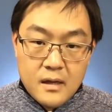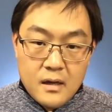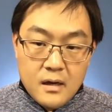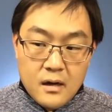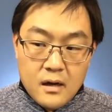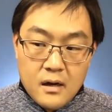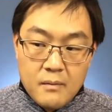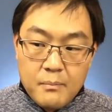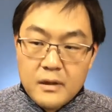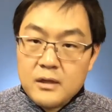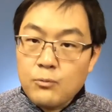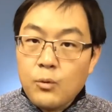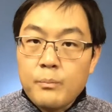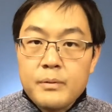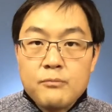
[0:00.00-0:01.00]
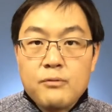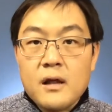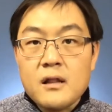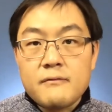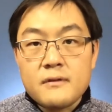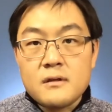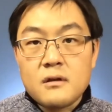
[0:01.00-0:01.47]
but it won't be
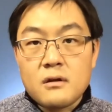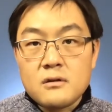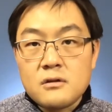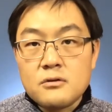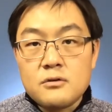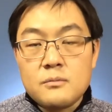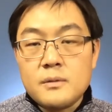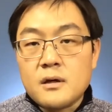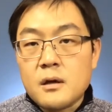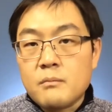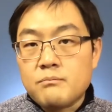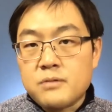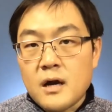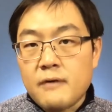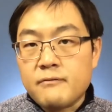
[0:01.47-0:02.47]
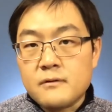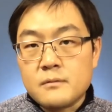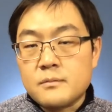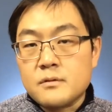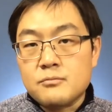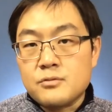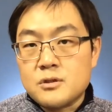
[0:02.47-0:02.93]
relevant until you become
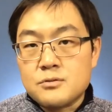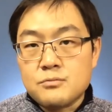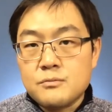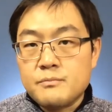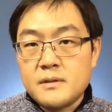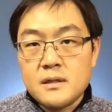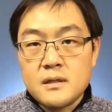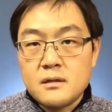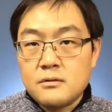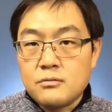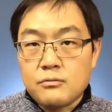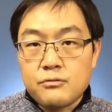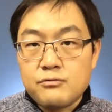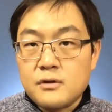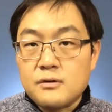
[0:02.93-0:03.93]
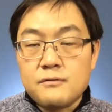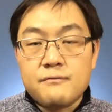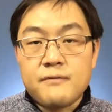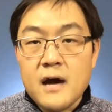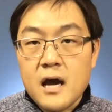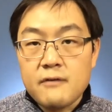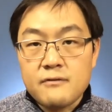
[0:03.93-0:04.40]
profitable, which would be 3 to
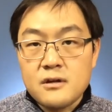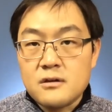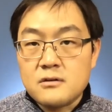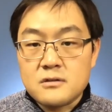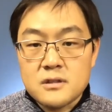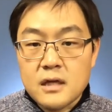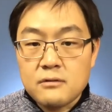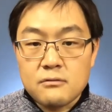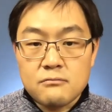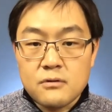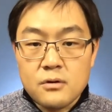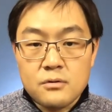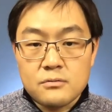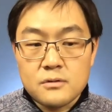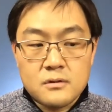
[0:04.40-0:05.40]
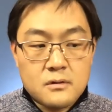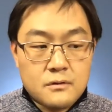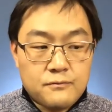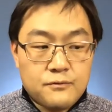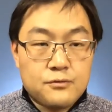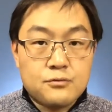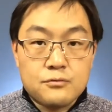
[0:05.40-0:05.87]
5 years down the road if
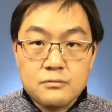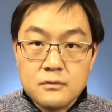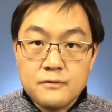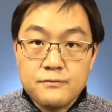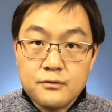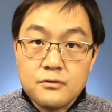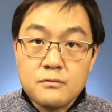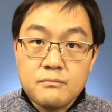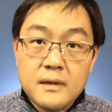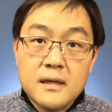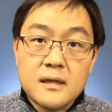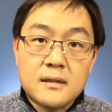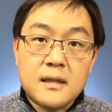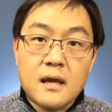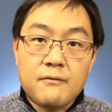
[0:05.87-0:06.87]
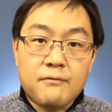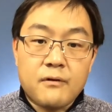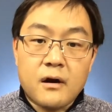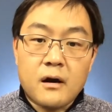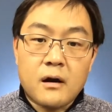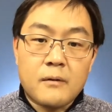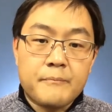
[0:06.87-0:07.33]
you could make it that
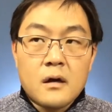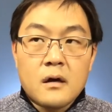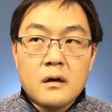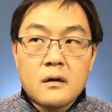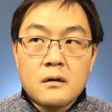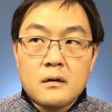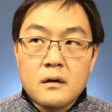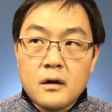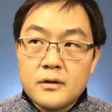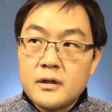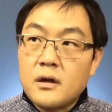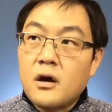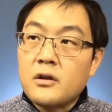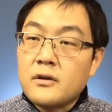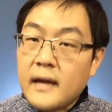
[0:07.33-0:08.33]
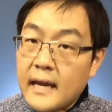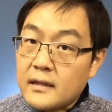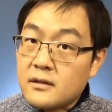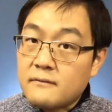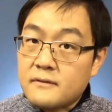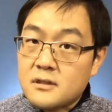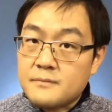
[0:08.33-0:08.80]
far. On the other
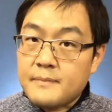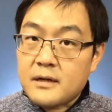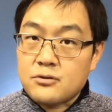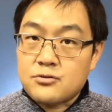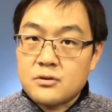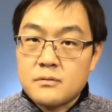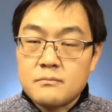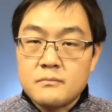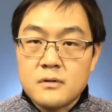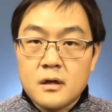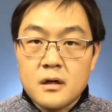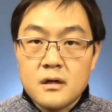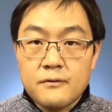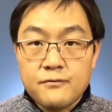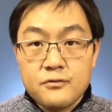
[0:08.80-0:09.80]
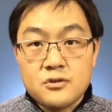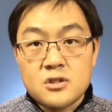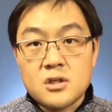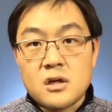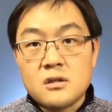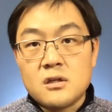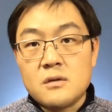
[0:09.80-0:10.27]
end of the spectrum, if you
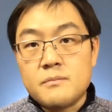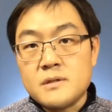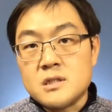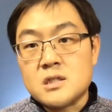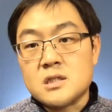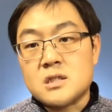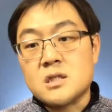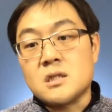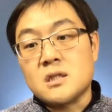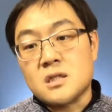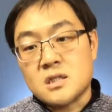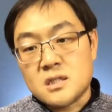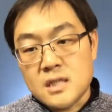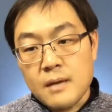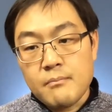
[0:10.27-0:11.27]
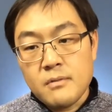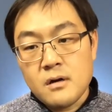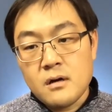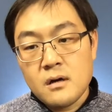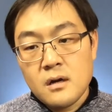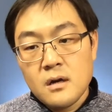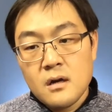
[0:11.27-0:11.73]
start the business in
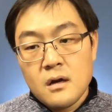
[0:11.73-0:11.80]
December,